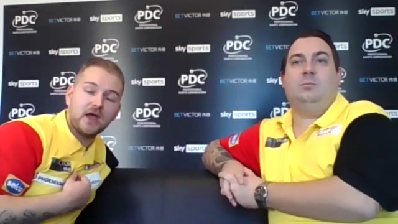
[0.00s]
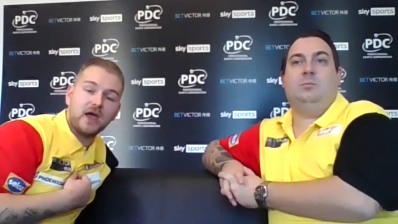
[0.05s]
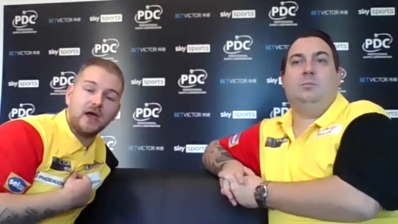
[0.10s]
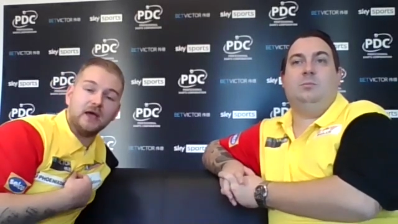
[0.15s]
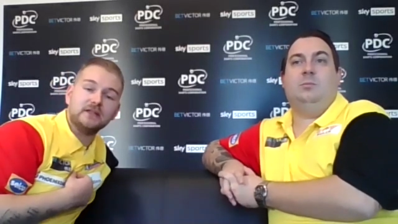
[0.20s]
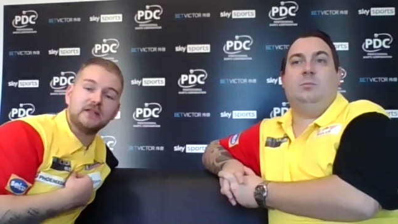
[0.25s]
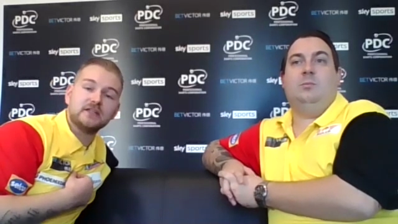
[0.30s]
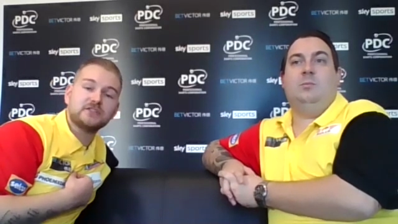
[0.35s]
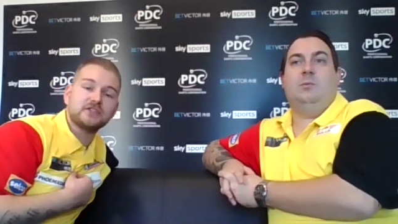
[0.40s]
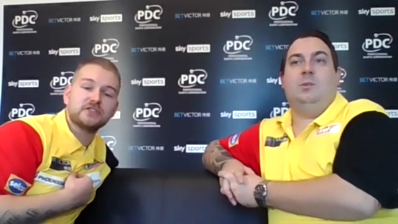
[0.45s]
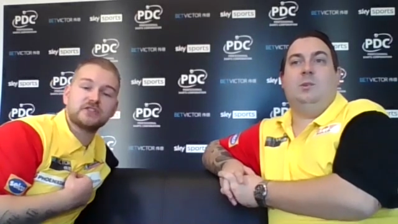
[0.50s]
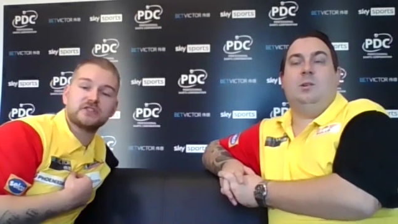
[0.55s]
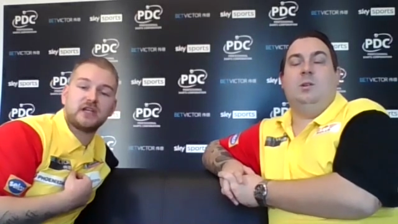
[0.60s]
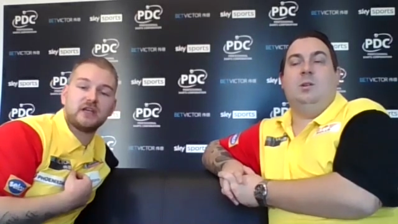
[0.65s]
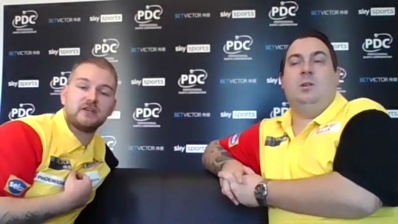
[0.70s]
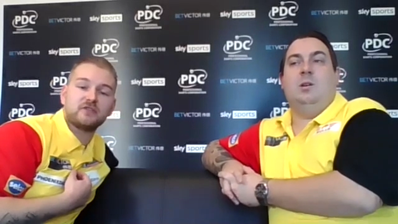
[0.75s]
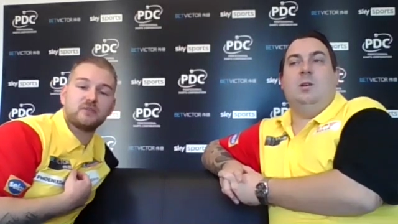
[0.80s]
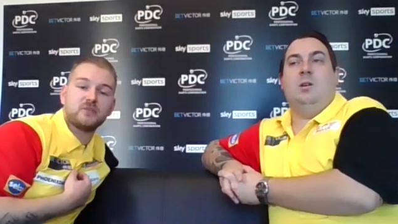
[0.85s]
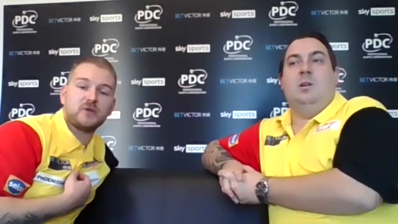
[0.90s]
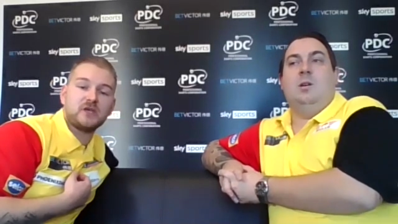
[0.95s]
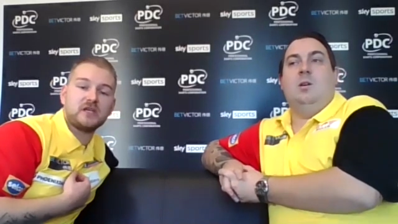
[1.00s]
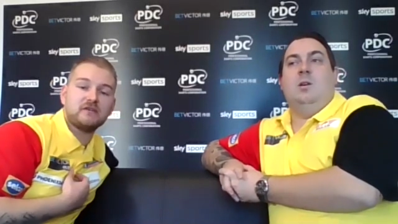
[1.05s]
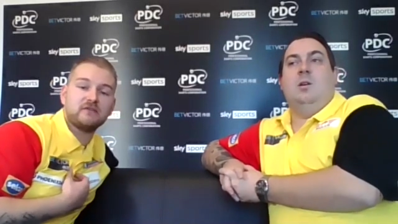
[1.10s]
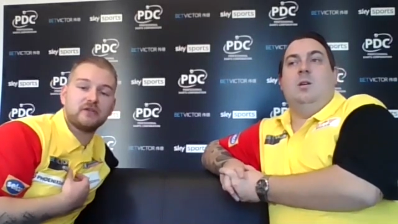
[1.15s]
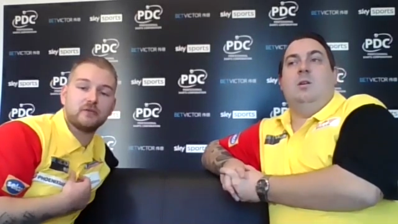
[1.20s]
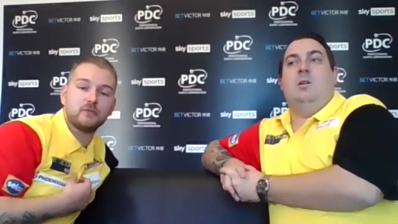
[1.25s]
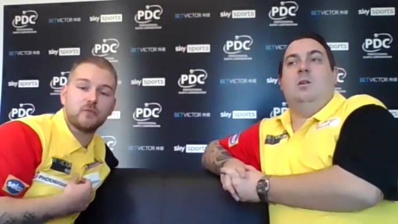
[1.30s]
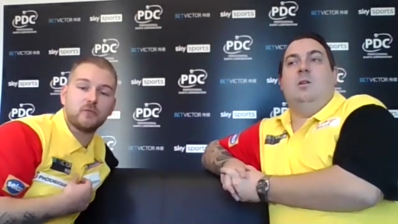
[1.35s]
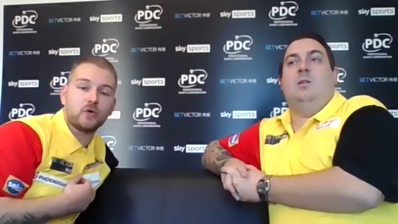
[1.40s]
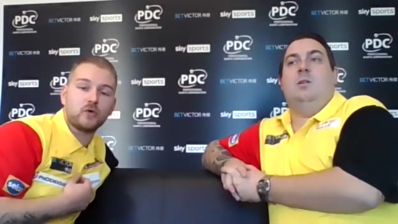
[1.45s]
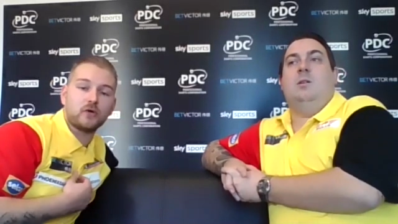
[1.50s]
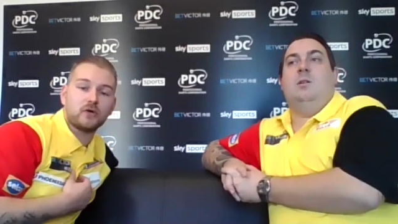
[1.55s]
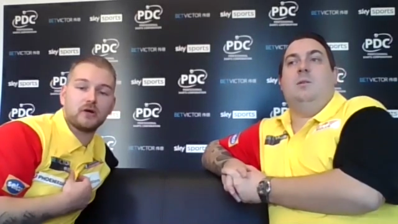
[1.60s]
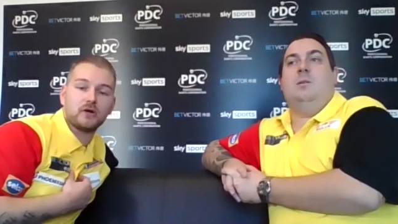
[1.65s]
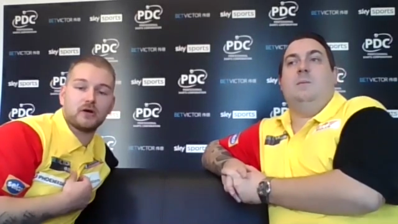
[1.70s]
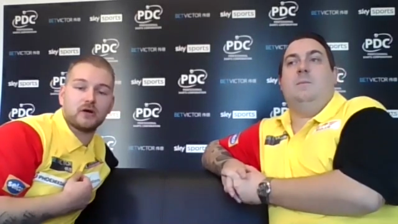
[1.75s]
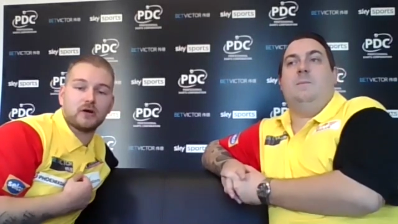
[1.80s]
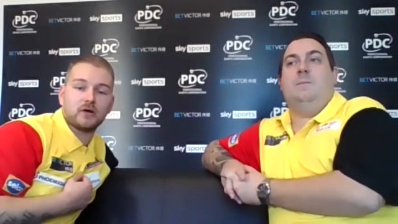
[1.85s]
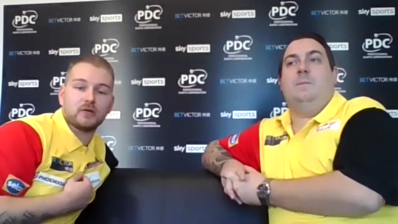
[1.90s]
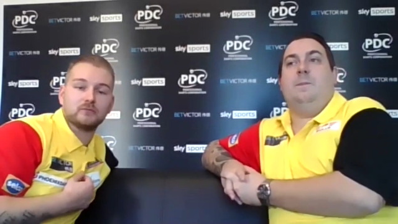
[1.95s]
Speaker 1: And that just gives me even more
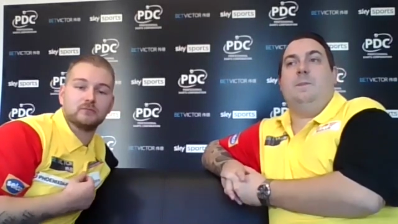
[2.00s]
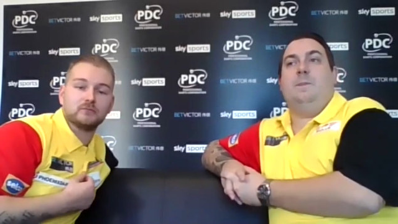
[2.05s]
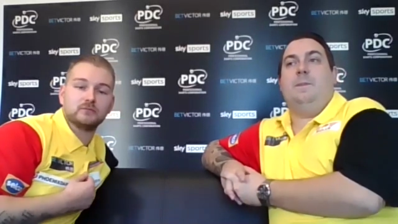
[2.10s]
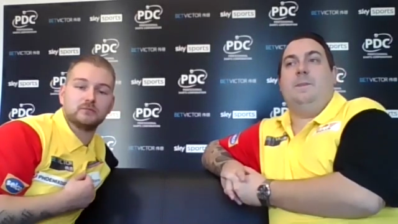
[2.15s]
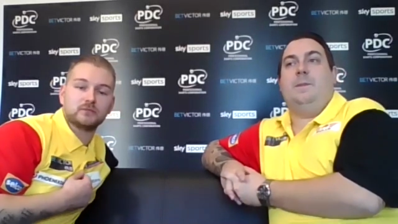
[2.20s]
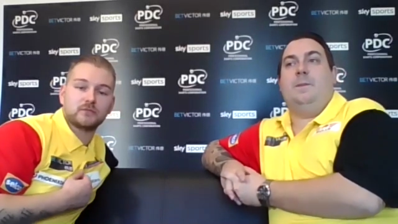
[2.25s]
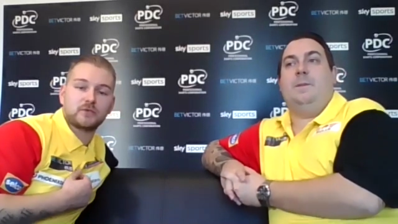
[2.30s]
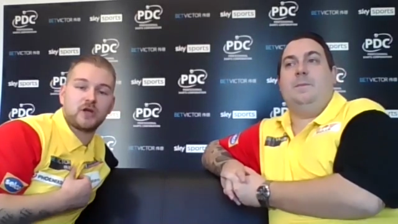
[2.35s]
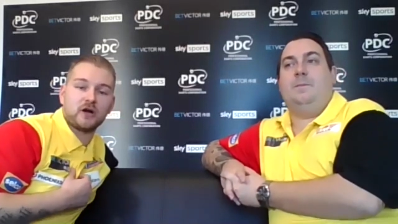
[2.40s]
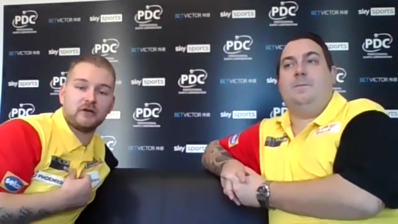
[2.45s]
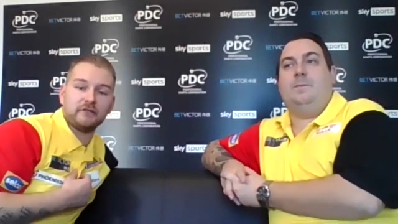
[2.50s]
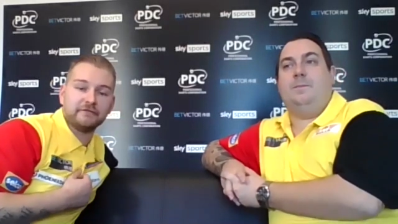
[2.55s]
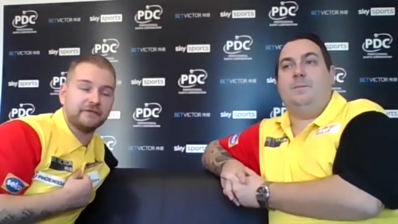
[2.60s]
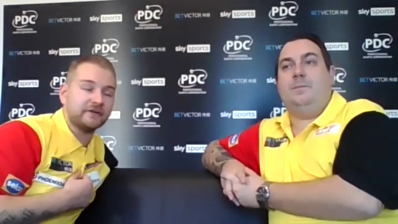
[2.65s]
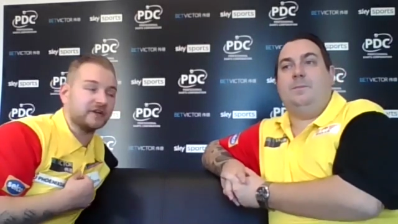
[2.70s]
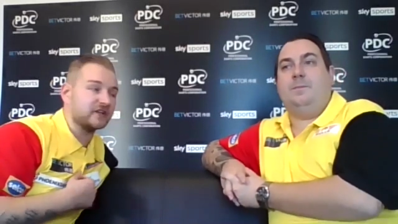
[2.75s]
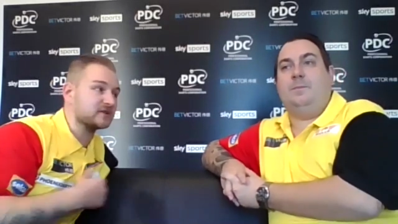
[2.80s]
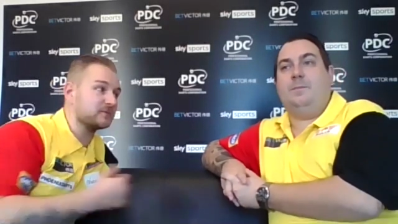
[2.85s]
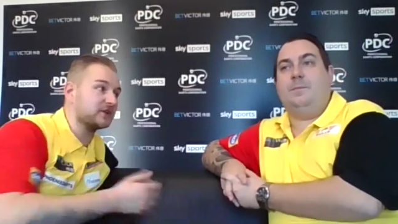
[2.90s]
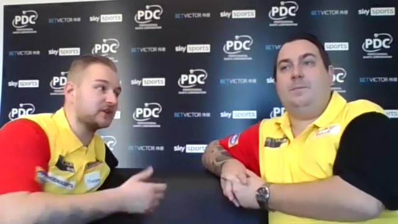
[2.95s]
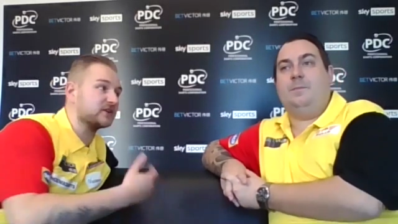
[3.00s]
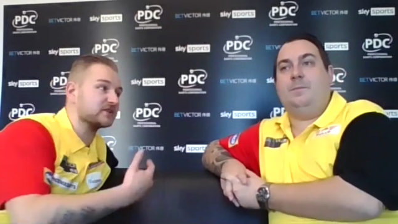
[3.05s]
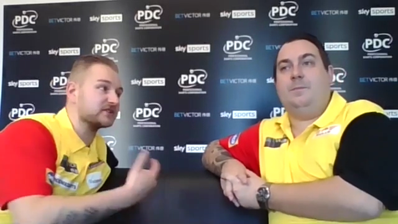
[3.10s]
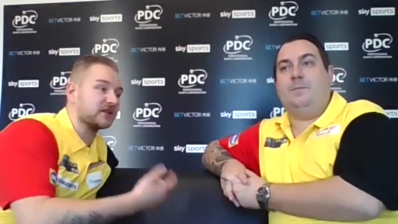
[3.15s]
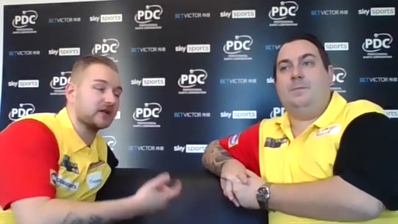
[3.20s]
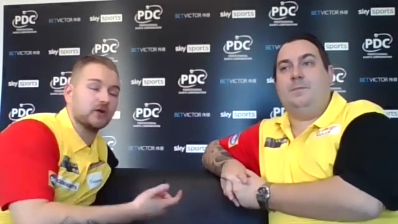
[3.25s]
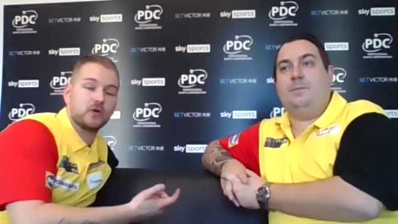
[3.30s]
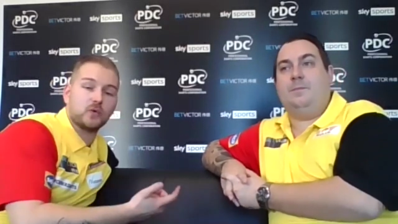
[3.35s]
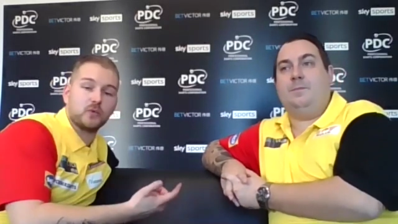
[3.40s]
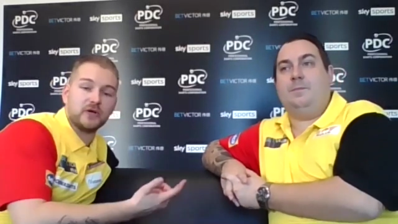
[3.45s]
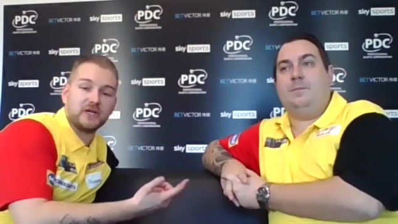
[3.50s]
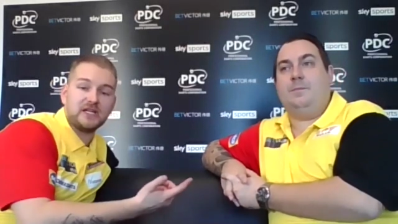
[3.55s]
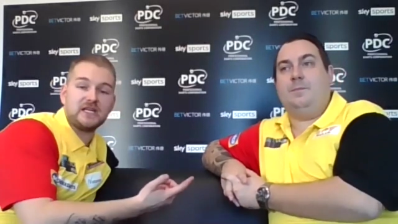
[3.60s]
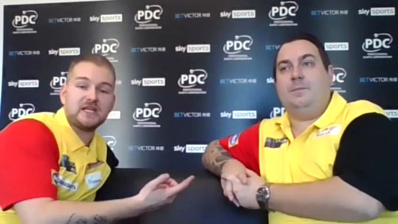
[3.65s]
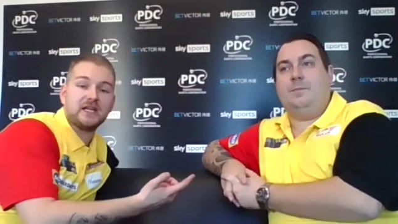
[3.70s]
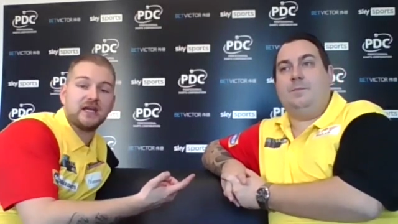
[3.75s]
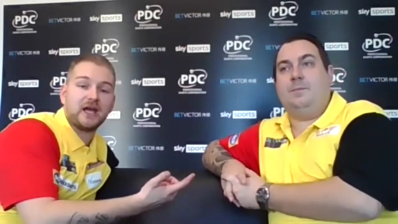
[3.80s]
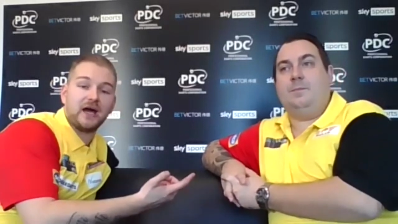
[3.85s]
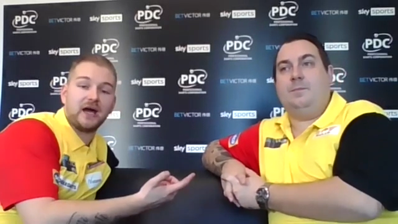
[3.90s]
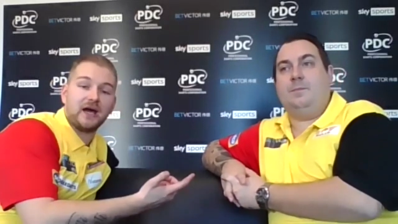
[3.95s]
um, confidence because I know what
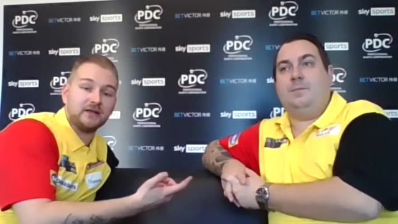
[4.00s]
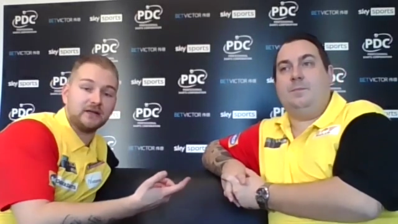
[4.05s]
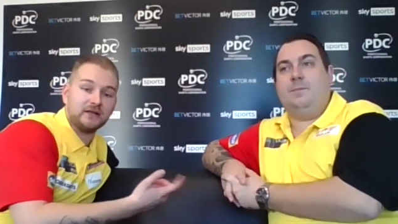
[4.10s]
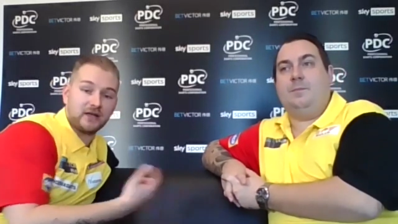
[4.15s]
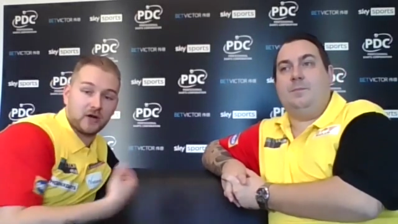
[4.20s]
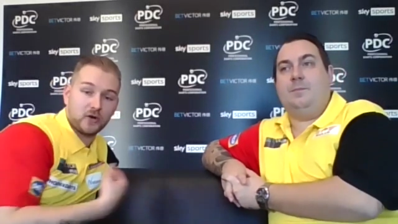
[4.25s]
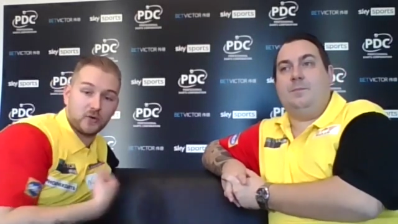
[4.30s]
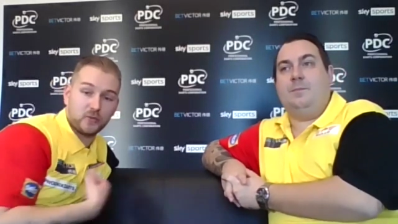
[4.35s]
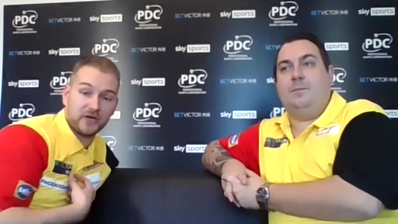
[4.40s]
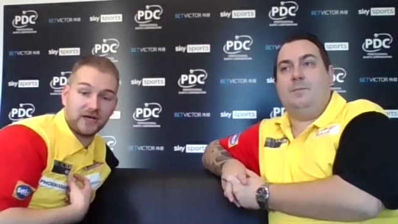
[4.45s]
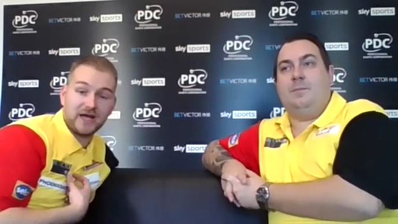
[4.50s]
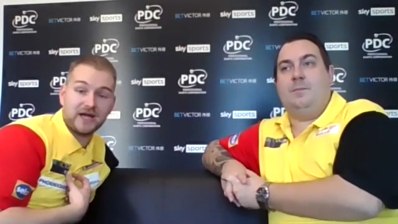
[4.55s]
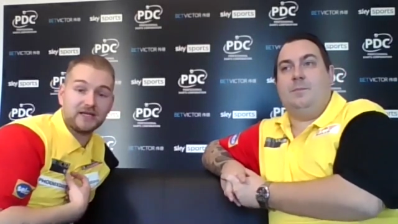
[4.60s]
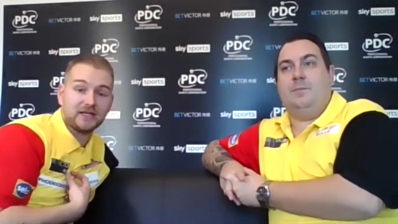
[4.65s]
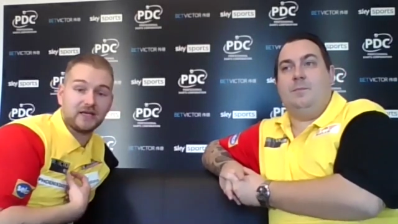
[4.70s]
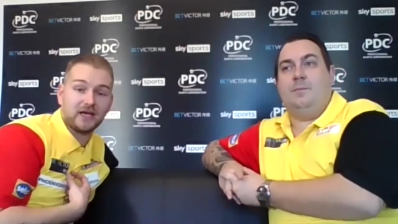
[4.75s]
he can and I know what I